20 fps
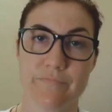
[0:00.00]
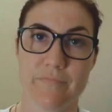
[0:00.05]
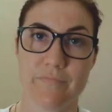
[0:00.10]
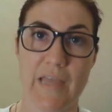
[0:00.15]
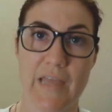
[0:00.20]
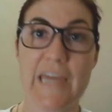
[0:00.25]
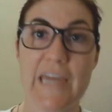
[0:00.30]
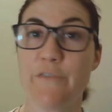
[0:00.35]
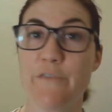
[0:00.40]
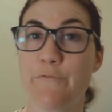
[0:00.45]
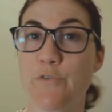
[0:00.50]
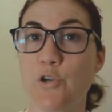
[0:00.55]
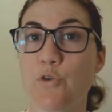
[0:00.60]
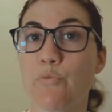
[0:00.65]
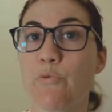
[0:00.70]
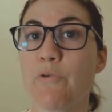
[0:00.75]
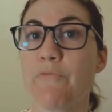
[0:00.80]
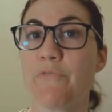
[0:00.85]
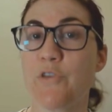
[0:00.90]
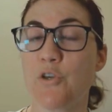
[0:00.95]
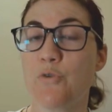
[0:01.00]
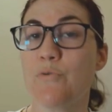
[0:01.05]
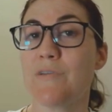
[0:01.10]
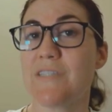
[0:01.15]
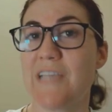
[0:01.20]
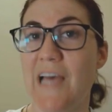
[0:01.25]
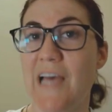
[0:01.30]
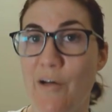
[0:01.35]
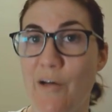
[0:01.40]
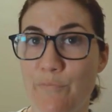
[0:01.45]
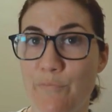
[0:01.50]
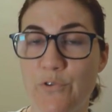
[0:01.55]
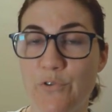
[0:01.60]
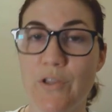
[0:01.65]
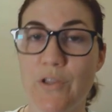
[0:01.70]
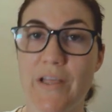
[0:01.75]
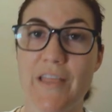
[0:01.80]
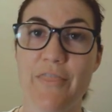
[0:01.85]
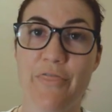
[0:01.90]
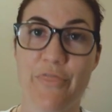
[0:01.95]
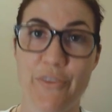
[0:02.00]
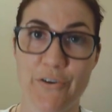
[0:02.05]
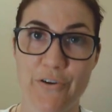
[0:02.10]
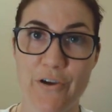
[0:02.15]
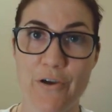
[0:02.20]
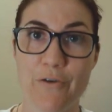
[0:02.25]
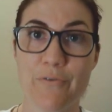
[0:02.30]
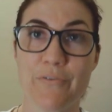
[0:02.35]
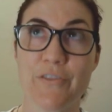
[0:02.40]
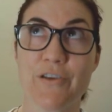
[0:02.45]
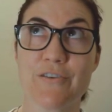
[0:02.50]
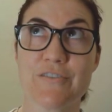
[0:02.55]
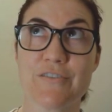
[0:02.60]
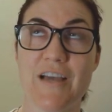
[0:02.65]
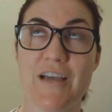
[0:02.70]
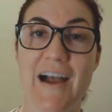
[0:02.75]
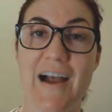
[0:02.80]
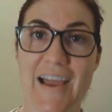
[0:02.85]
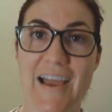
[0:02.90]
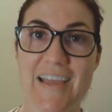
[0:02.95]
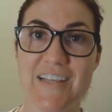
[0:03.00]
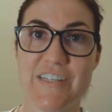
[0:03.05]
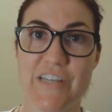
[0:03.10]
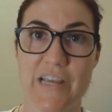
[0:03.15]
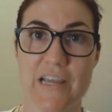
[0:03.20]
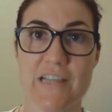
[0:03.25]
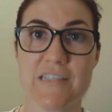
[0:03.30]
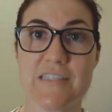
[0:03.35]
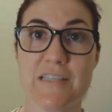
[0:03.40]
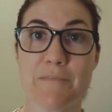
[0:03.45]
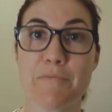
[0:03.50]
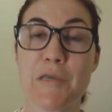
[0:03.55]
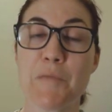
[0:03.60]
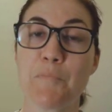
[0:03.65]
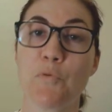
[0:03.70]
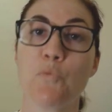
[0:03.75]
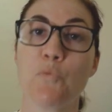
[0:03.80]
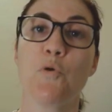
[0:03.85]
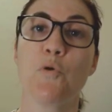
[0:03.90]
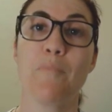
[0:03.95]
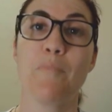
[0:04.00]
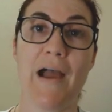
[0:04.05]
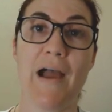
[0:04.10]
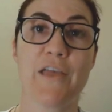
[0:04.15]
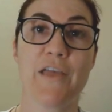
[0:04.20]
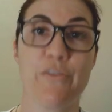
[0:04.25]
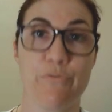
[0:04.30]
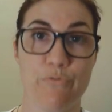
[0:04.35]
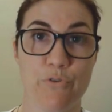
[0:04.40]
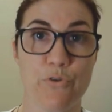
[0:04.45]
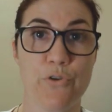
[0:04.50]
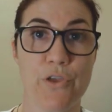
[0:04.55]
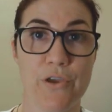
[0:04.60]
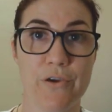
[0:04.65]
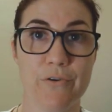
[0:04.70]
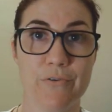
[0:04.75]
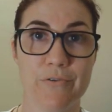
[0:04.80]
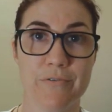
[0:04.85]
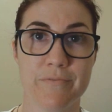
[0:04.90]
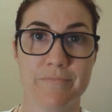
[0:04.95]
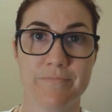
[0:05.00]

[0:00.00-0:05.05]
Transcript: And if your review is helpful and thorough, there's a high chance that people will buy through you.